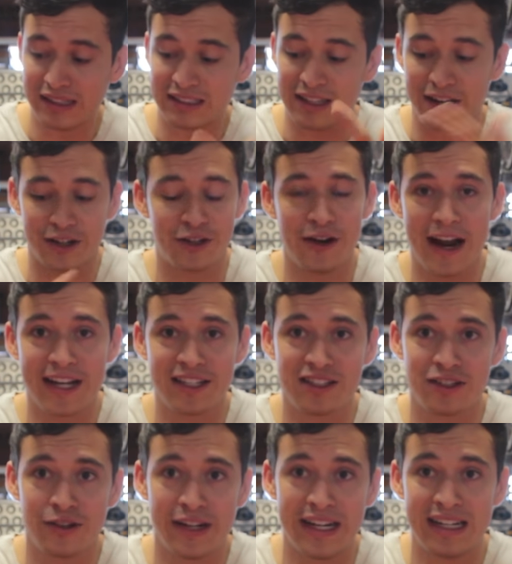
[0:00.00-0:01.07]
It's got a cracked
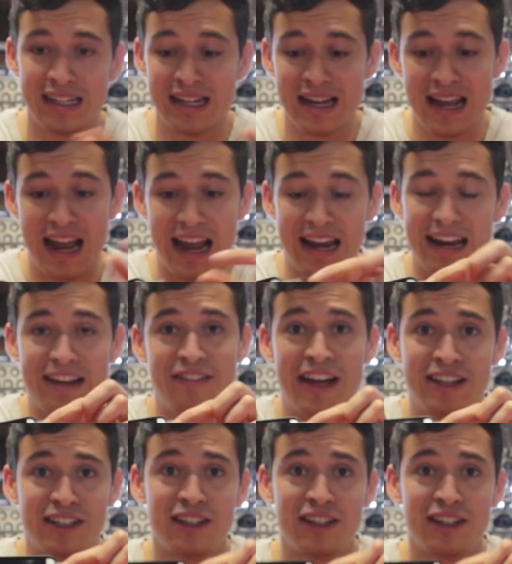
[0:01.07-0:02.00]
screen and I've had